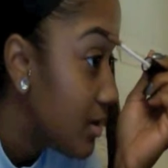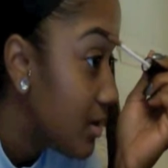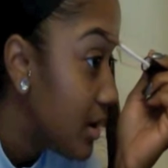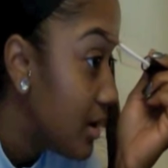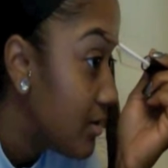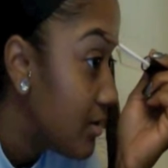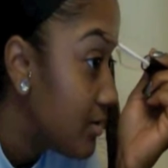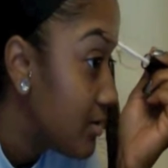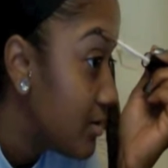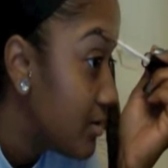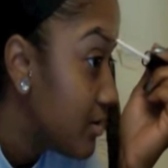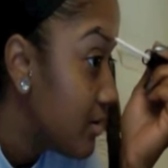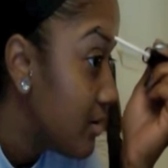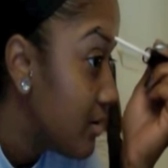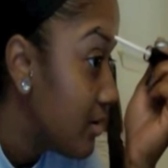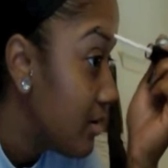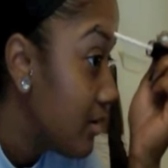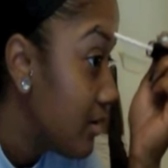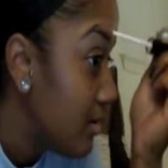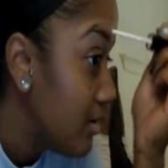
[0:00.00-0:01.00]
outer.
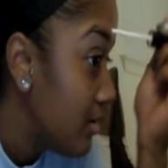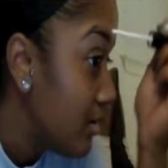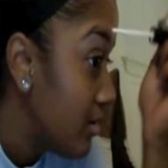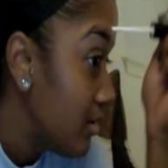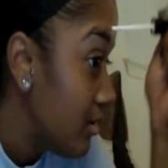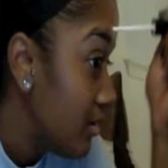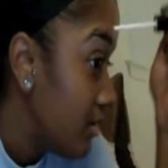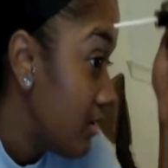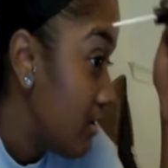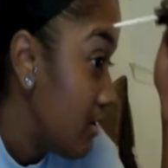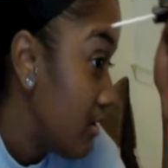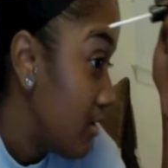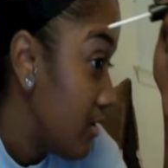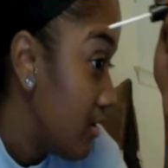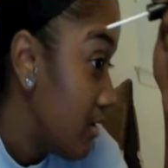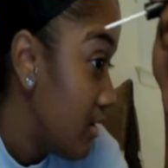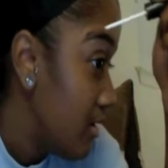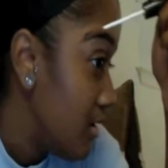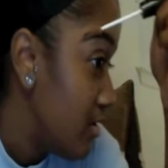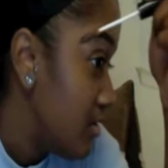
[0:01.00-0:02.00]

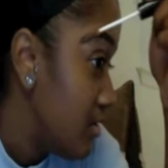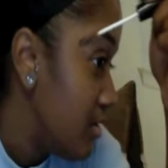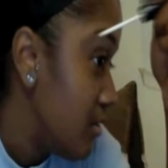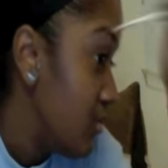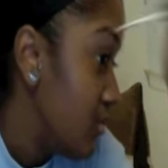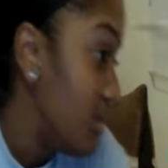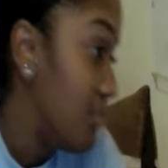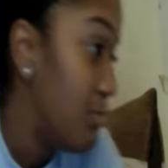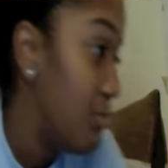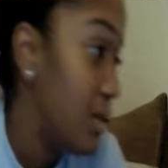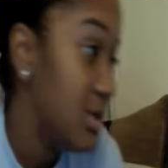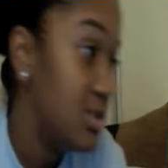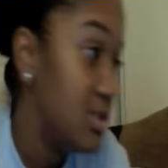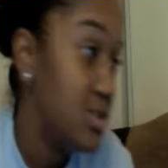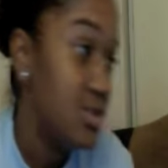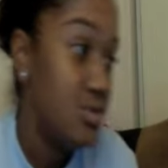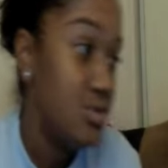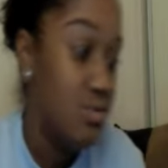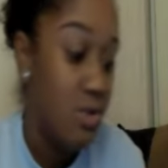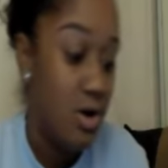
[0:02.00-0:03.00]
And you don't want to press
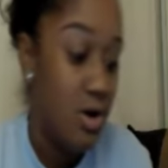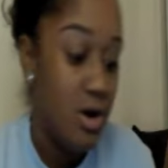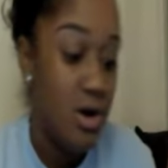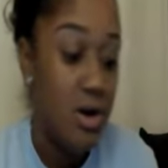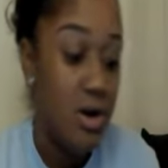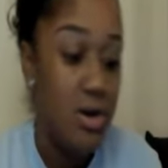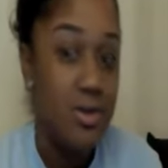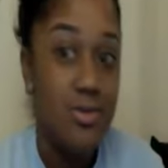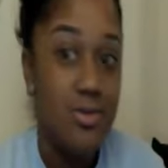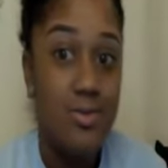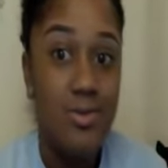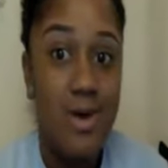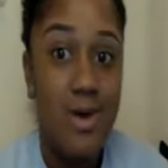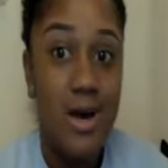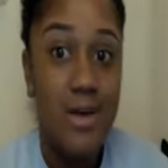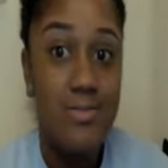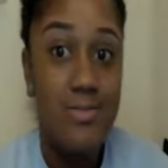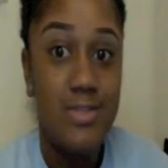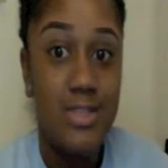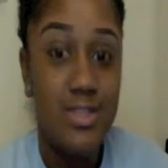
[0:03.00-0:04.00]
too hard. You don't
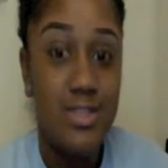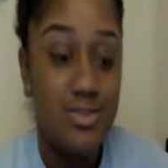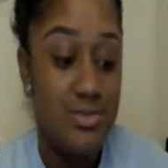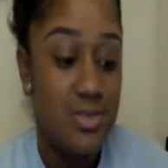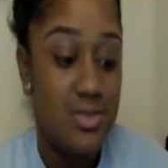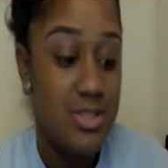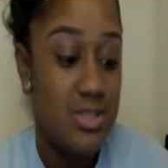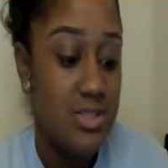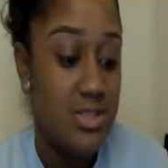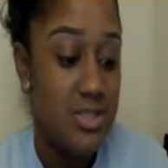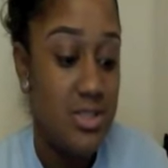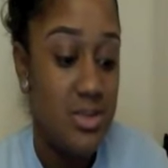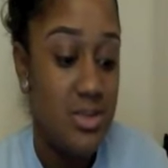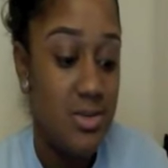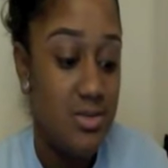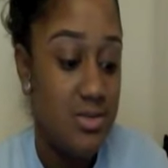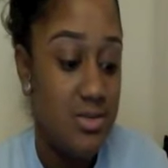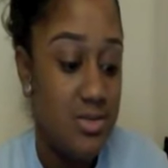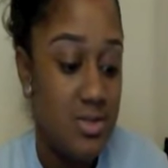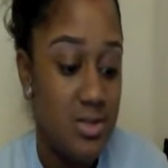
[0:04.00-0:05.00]
have to. It
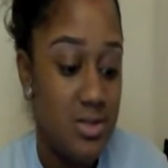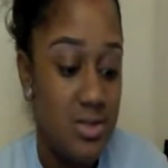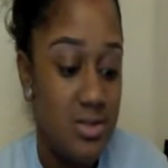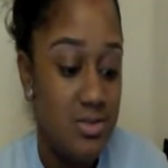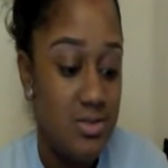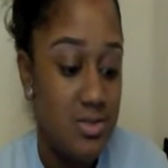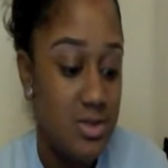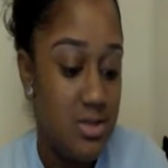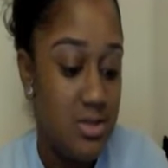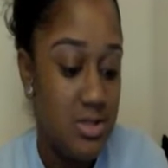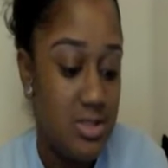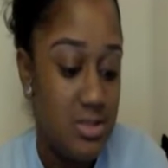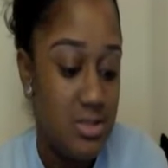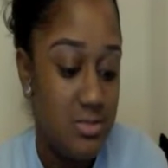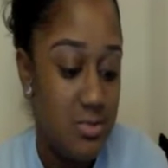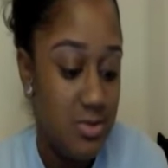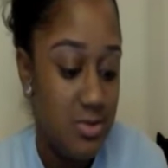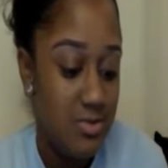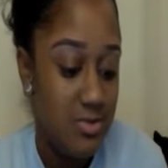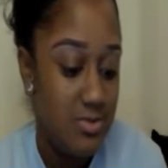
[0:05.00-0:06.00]
goes on
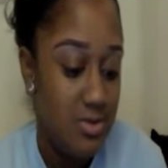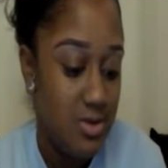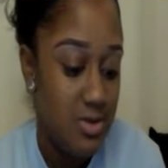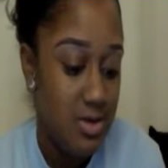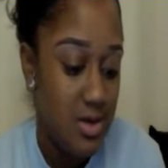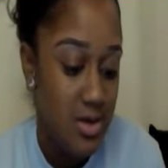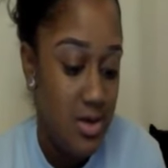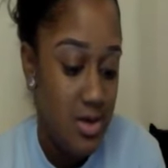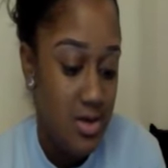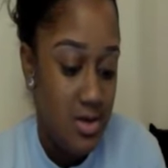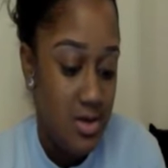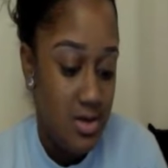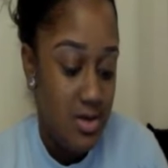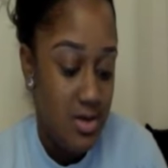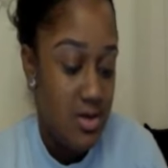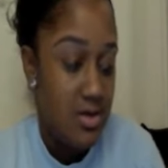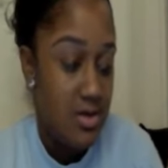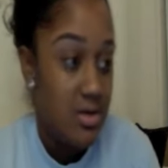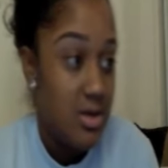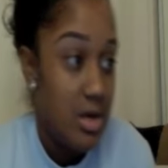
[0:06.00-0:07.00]
smooth.
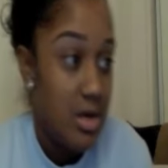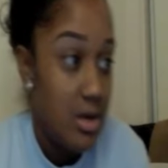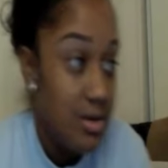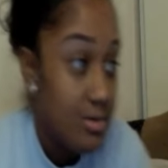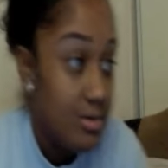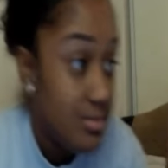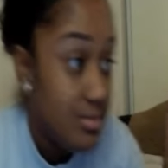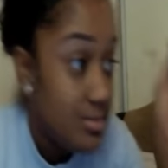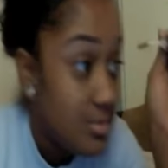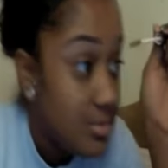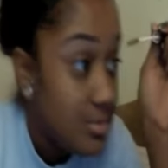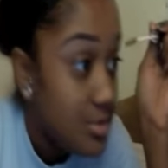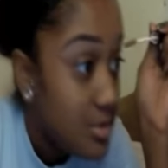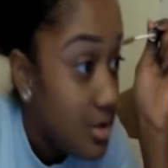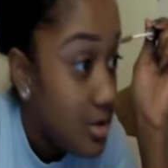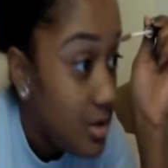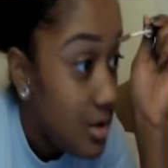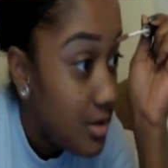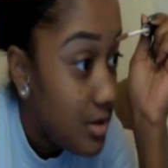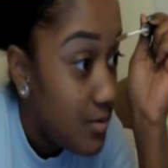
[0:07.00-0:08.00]

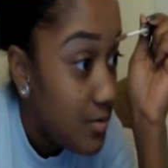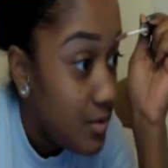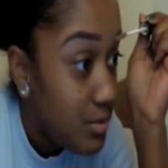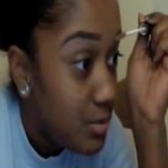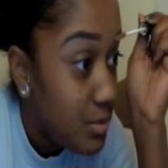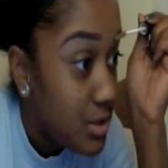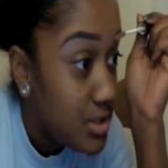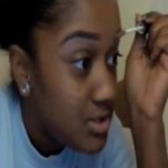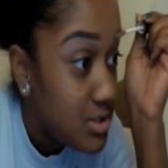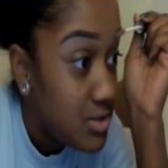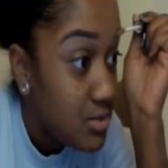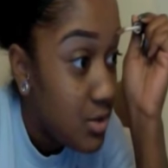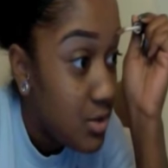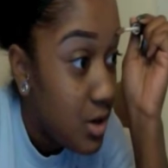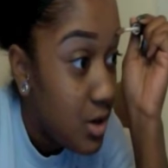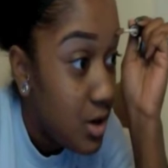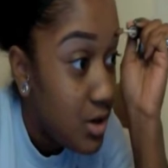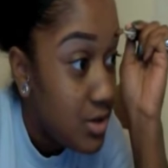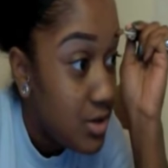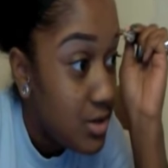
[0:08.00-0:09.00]
If you press too
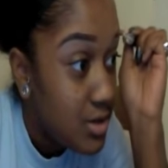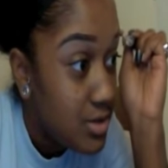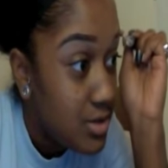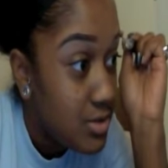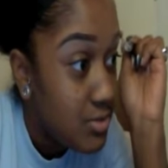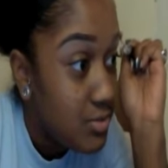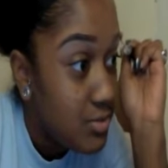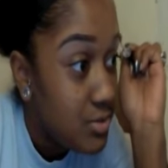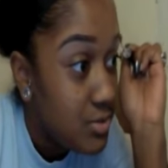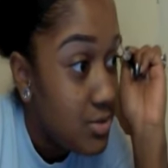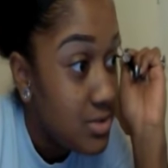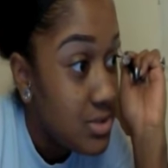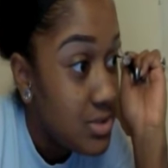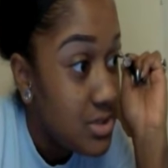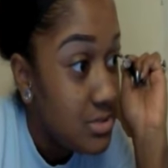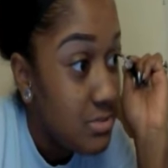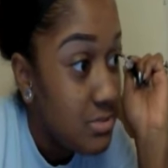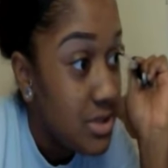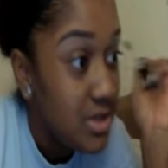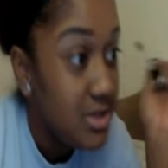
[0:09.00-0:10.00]
hard, then you will
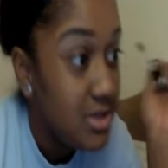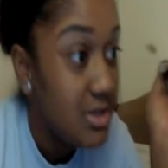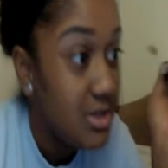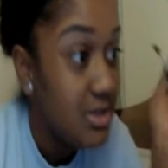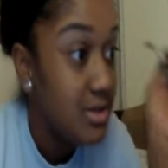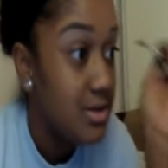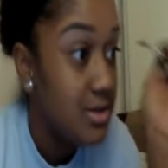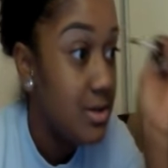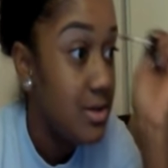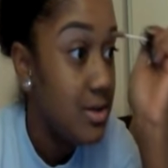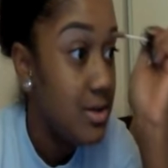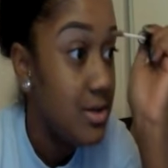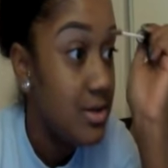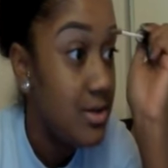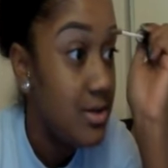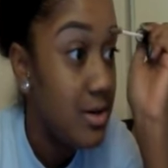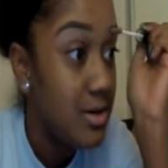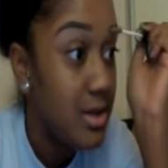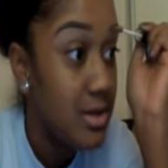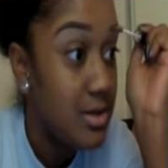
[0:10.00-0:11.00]
smear it and then
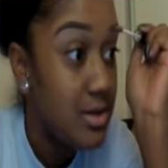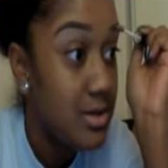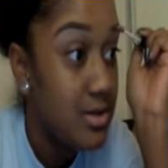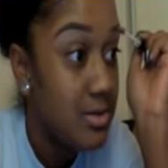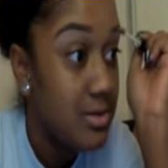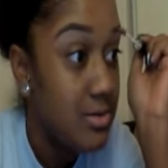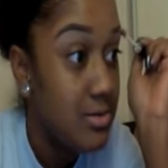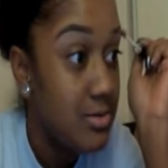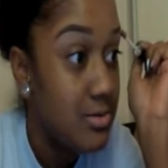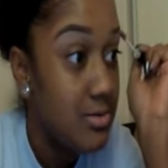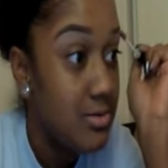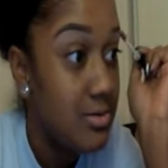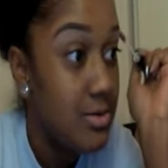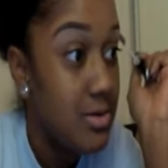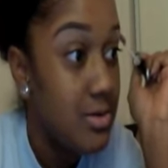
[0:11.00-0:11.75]
you'll have to do